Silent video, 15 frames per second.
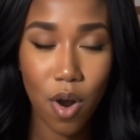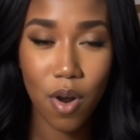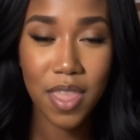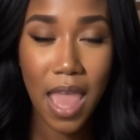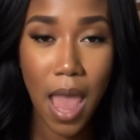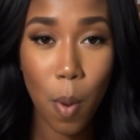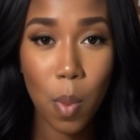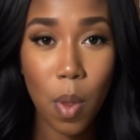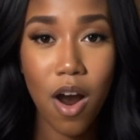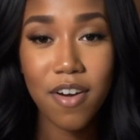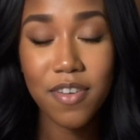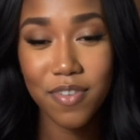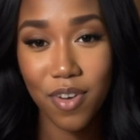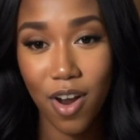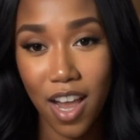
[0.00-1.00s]
or that
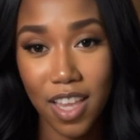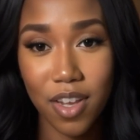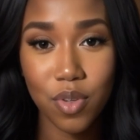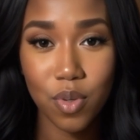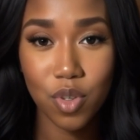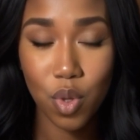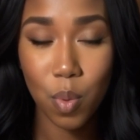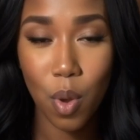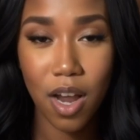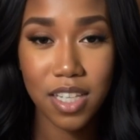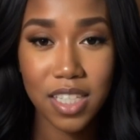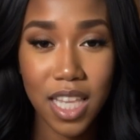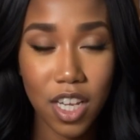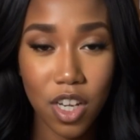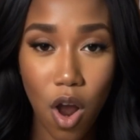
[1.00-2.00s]
one friend who
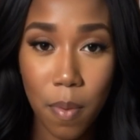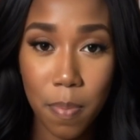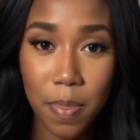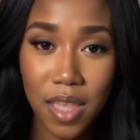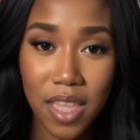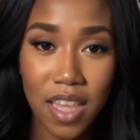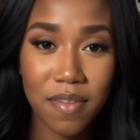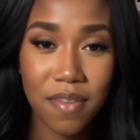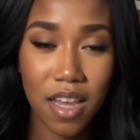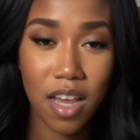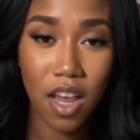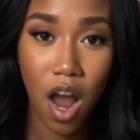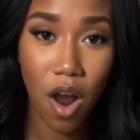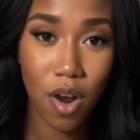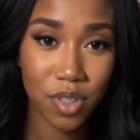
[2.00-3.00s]
swears they don't believe
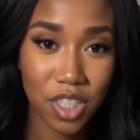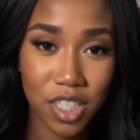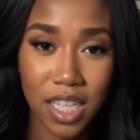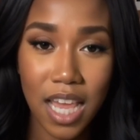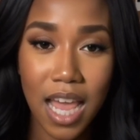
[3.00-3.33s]
in ghosts